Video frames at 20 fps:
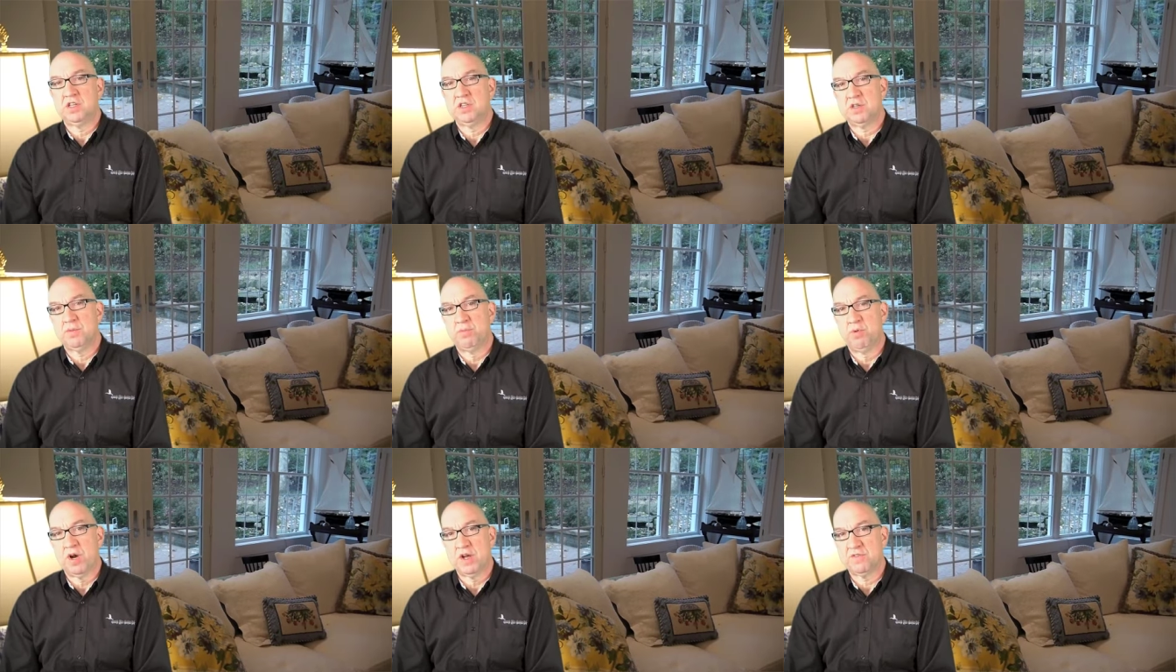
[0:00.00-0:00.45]
at
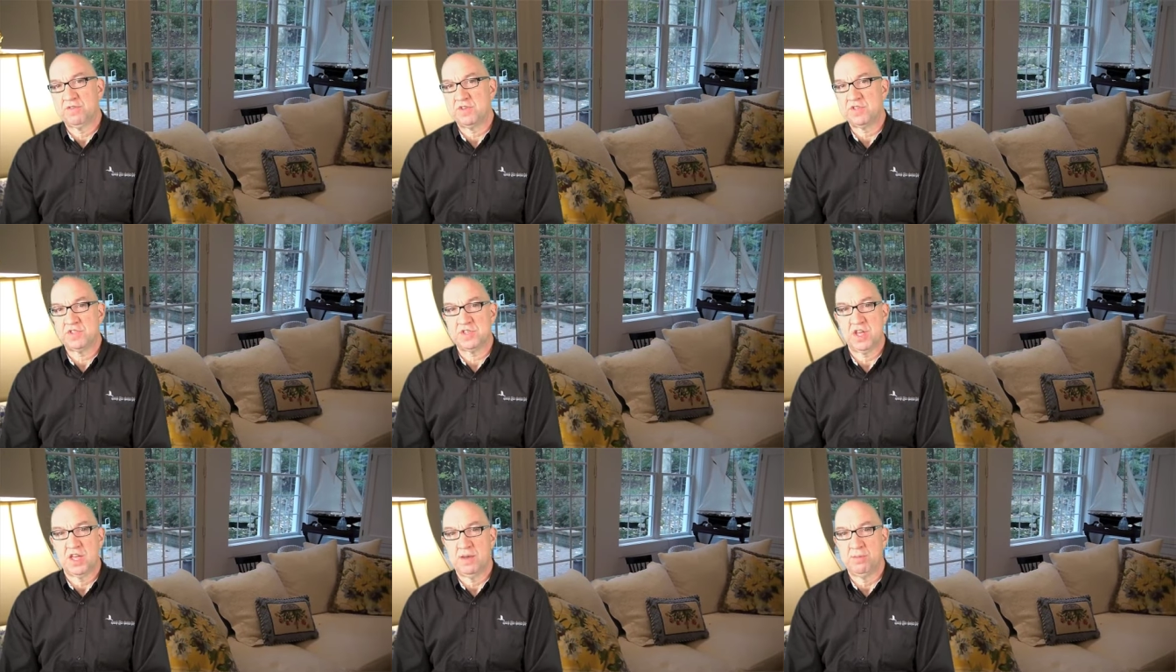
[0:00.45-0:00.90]
the
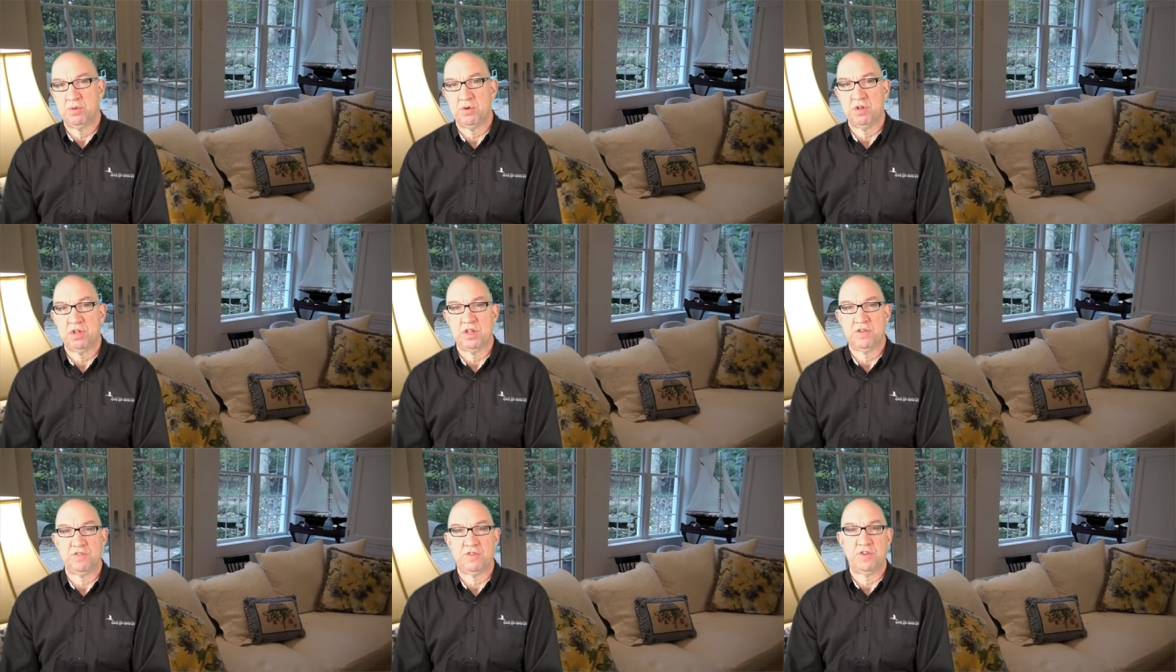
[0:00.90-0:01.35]
breakfast
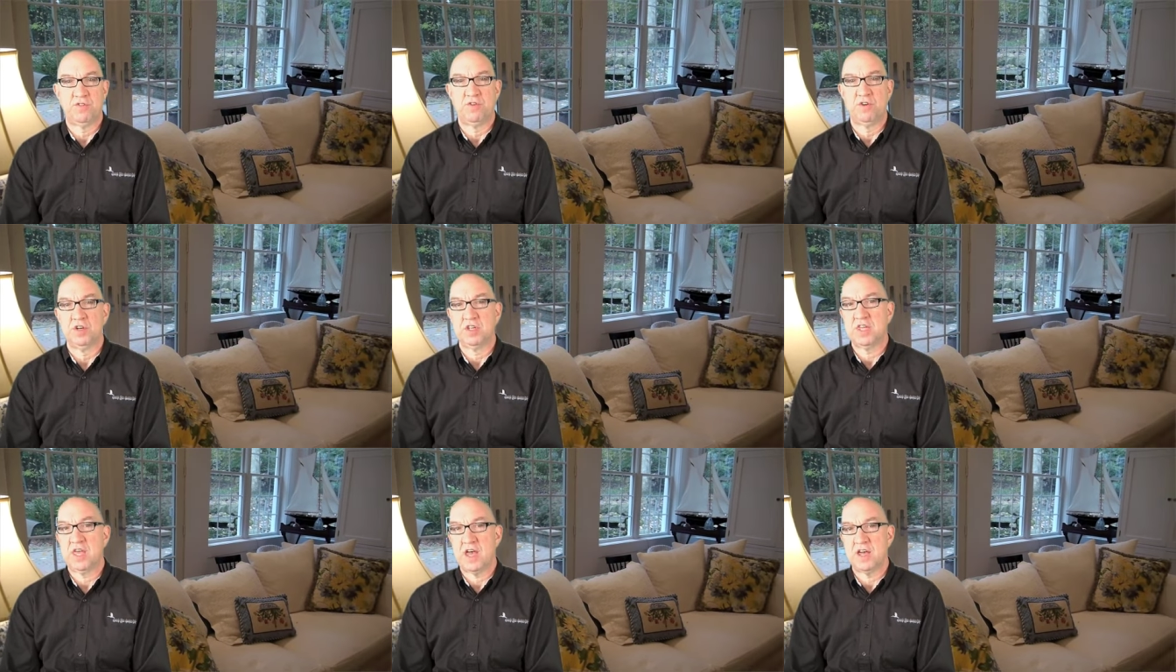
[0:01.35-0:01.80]
table of
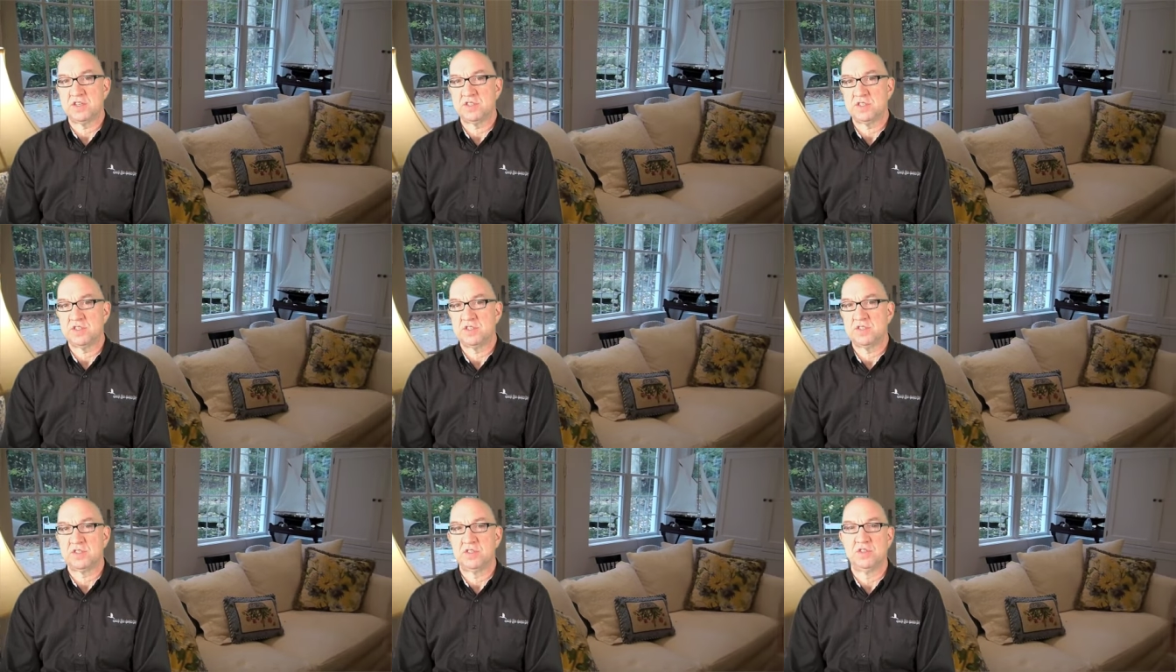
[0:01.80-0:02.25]
different
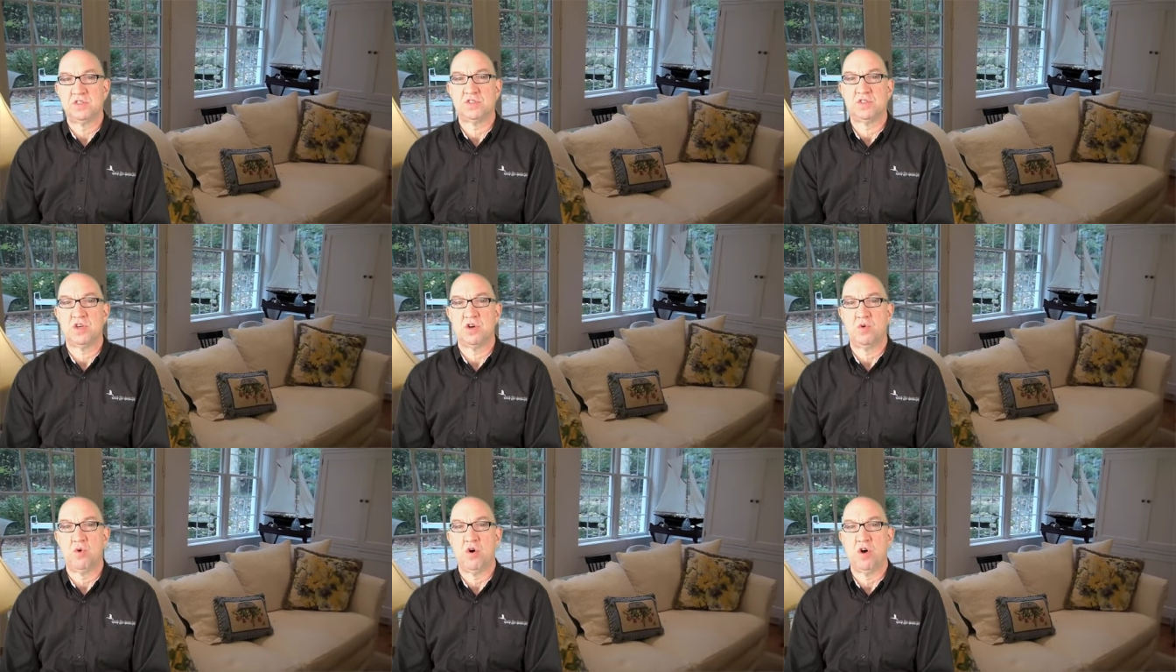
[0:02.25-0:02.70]
guests and
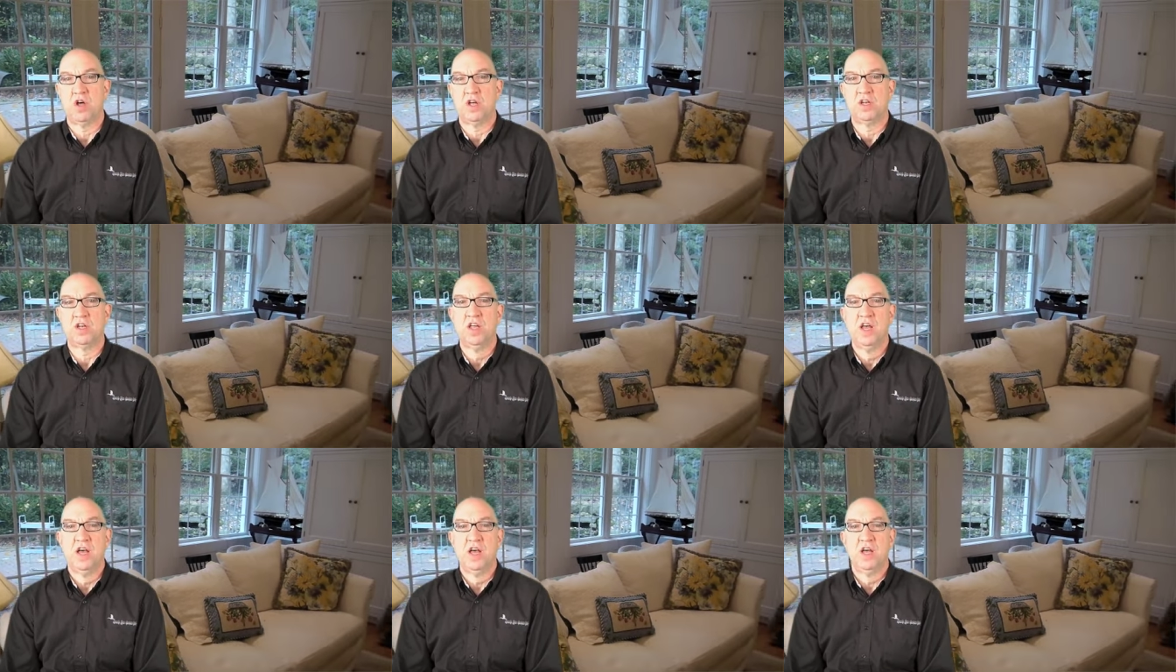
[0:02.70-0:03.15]
so on,